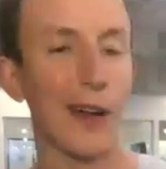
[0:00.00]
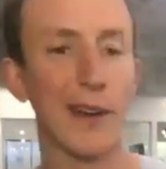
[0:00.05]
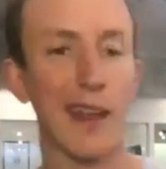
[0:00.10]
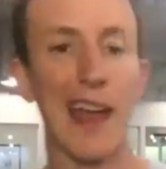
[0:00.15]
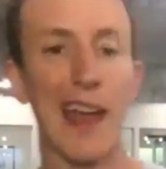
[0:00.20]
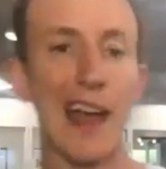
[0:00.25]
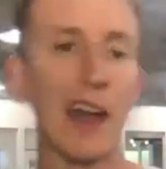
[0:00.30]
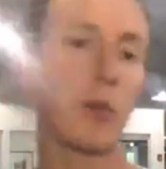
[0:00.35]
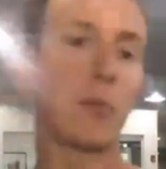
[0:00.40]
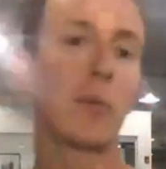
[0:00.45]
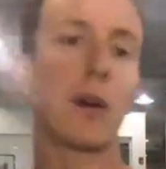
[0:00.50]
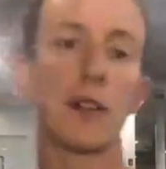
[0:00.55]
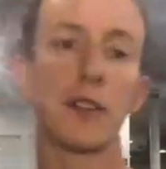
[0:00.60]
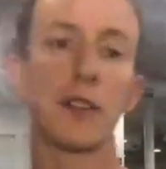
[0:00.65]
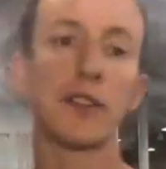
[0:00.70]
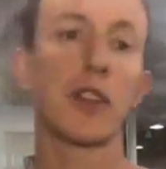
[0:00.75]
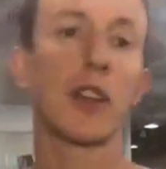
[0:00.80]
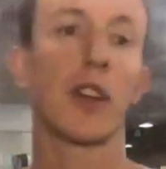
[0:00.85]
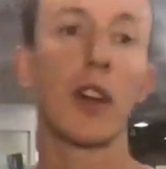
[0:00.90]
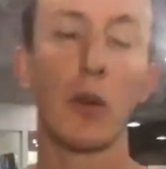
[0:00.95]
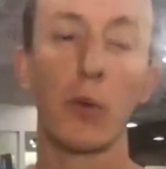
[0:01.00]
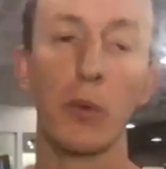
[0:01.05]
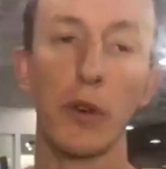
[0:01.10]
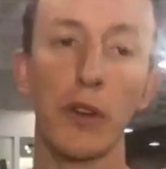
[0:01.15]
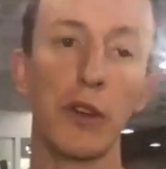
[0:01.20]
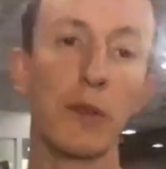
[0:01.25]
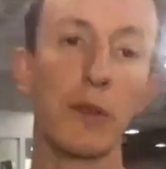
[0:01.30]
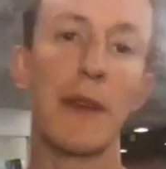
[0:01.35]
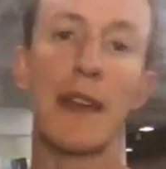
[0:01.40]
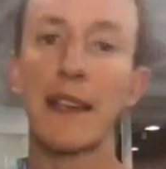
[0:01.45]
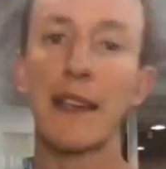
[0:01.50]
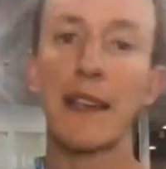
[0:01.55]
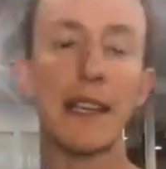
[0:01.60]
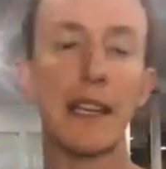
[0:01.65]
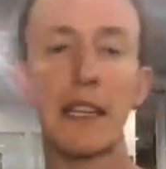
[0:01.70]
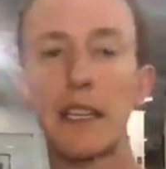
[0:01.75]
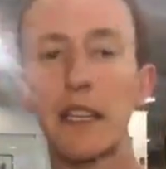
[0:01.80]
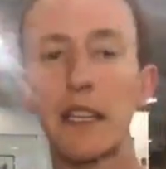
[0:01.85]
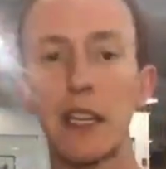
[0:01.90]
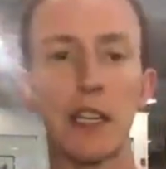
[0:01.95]
how much were you making
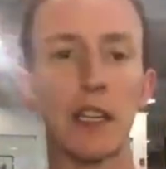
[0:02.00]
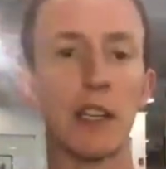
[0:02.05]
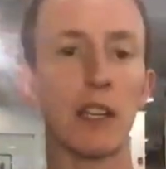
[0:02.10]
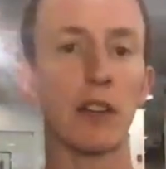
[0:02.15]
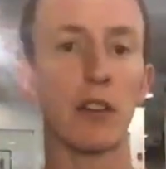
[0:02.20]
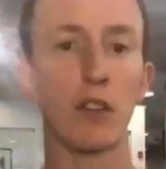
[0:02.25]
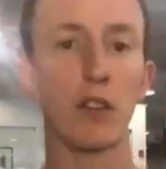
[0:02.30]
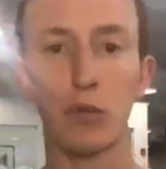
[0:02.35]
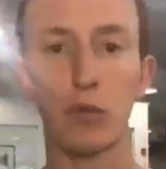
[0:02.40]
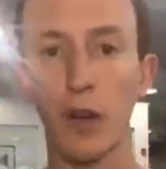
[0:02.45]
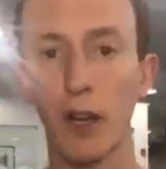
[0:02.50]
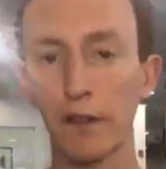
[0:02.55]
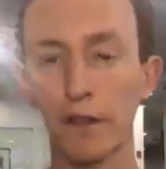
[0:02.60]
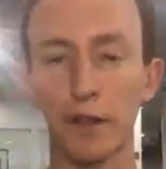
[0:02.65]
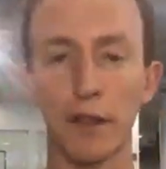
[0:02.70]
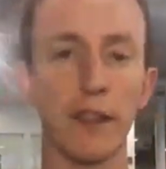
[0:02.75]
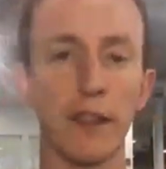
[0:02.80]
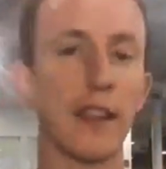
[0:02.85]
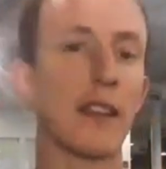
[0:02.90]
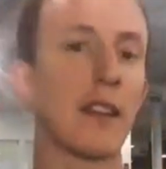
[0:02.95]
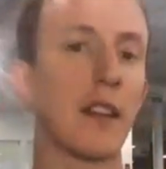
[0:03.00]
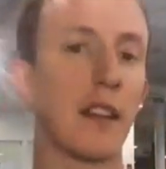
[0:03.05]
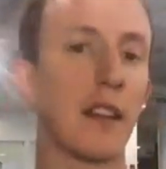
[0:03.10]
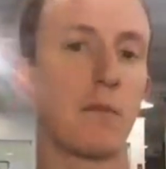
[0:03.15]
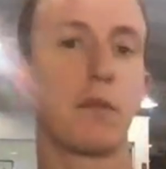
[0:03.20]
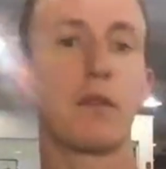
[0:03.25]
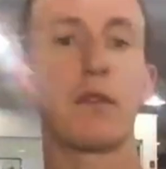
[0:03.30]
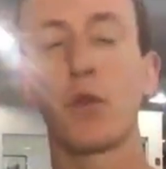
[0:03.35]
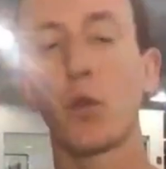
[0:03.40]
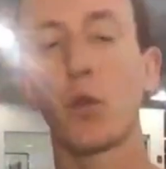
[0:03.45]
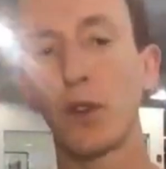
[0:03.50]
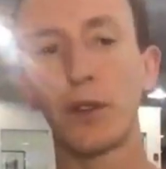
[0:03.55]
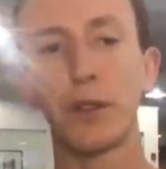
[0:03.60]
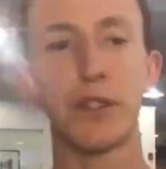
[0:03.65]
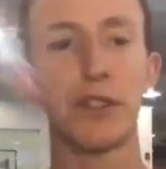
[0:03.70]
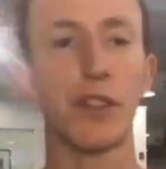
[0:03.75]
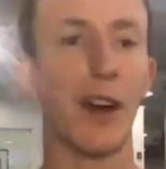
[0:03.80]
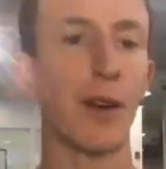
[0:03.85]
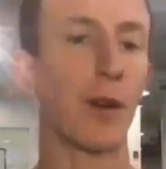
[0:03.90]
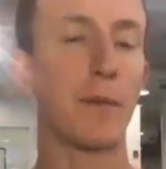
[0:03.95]
a year roughly before you
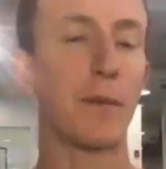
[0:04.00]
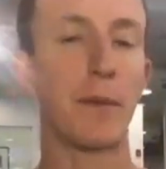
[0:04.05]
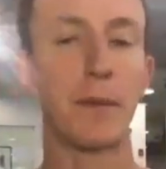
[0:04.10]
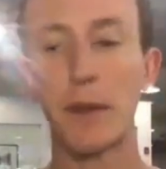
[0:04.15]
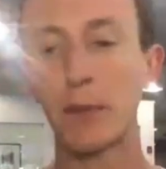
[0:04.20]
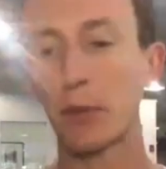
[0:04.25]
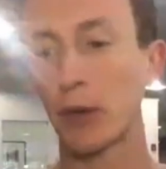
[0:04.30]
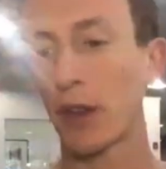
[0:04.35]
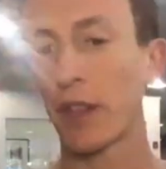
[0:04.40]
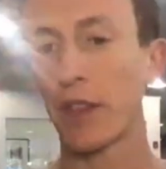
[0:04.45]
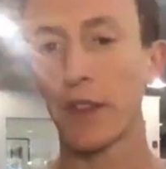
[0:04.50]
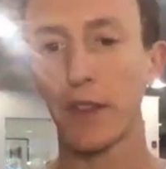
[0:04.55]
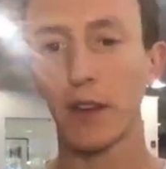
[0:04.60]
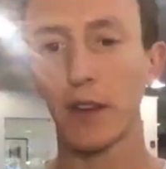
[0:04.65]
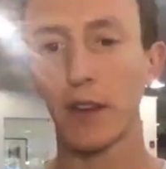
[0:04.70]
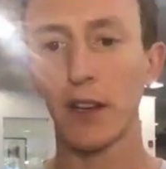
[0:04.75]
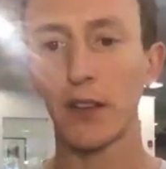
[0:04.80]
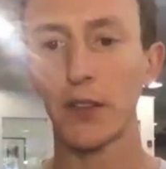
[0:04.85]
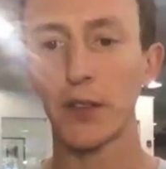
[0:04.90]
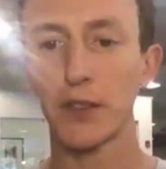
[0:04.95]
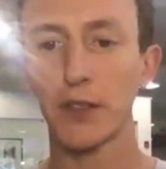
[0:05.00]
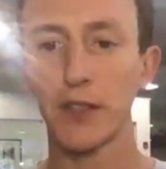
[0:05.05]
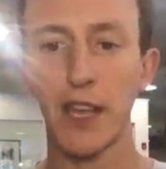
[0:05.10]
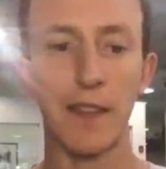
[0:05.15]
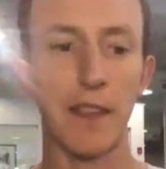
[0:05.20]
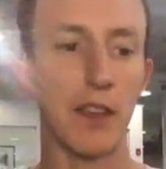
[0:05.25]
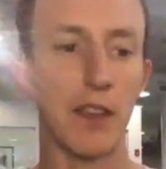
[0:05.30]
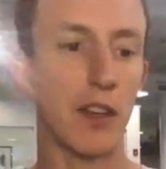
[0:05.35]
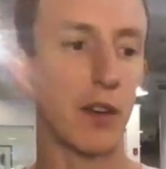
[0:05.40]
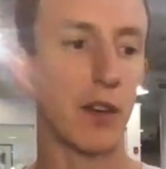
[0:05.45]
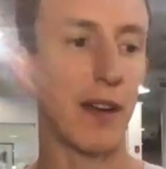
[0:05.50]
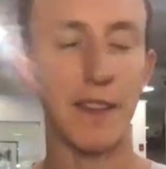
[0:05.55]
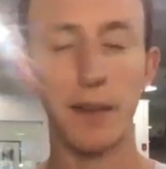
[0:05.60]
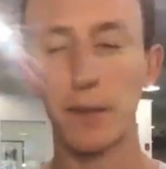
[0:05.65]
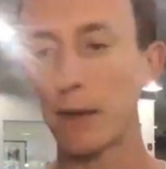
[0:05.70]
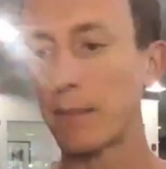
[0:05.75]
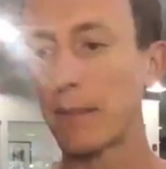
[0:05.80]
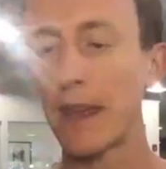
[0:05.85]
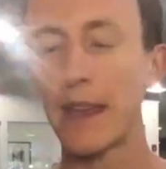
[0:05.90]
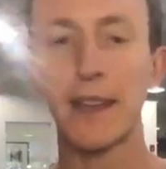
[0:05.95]
start? I want people to understand that you don't have to
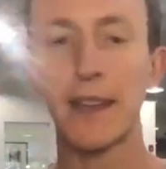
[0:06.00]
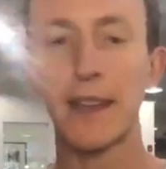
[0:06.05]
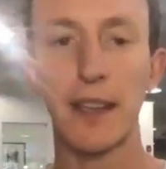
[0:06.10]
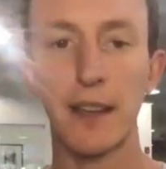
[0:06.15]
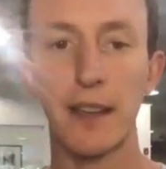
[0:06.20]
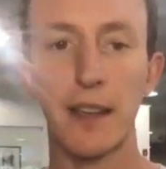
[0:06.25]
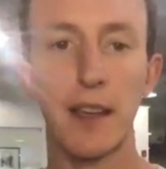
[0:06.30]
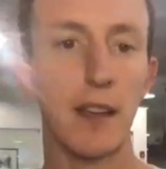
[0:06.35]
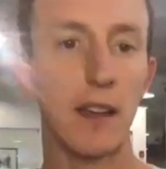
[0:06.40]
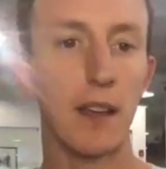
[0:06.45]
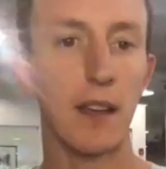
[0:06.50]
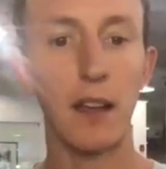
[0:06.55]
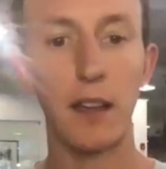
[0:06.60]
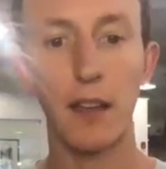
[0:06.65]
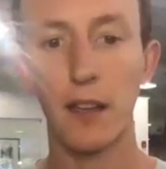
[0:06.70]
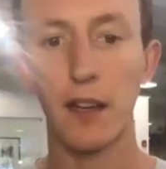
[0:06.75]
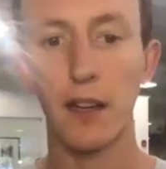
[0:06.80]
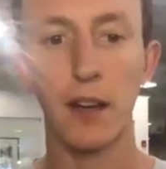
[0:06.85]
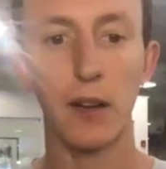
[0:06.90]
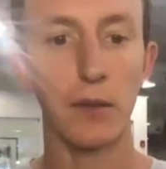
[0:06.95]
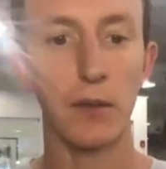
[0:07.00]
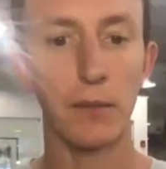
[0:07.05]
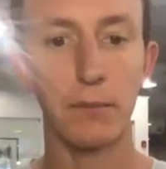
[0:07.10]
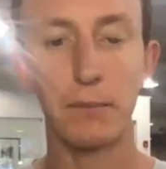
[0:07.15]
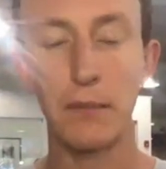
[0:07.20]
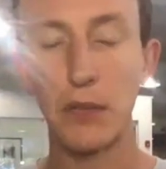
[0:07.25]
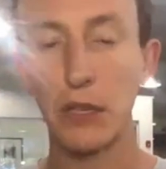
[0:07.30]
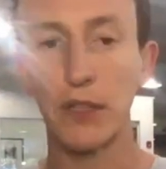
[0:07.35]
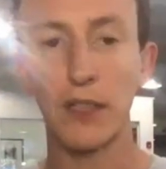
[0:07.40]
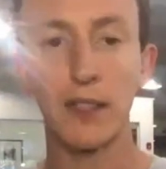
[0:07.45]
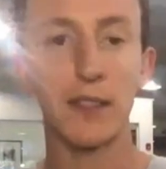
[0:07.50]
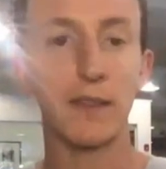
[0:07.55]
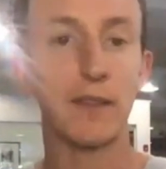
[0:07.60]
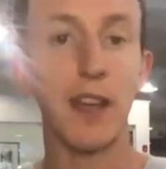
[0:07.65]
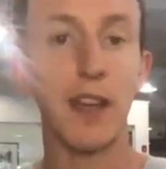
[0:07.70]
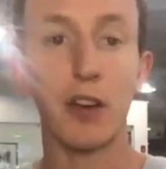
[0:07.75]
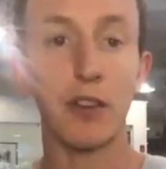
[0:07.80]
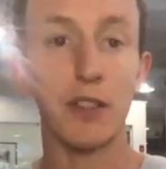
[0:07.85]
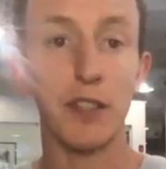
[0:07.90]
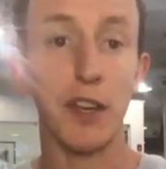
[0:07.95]
be making, millions of
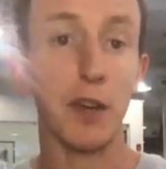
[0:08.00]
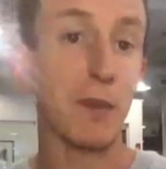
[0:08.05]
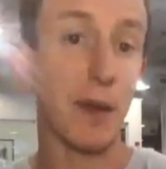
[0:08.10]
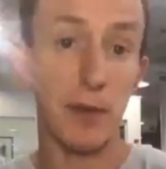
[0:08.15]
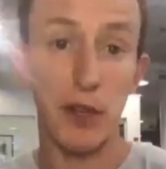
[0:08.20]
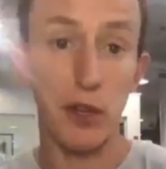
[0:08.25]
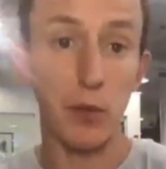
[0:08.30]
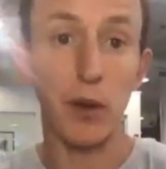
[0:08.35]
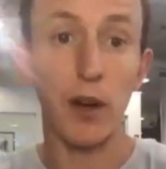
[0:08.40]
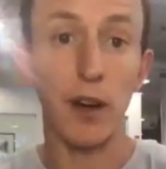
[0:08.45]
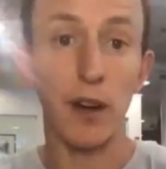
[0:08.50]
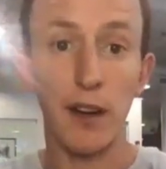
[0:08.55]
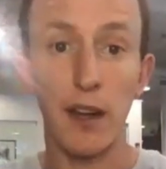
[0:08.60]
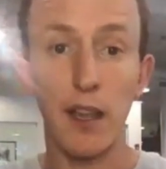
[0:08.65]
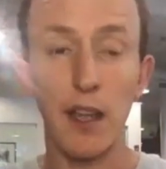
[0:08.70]
dollars a year. Maybe you were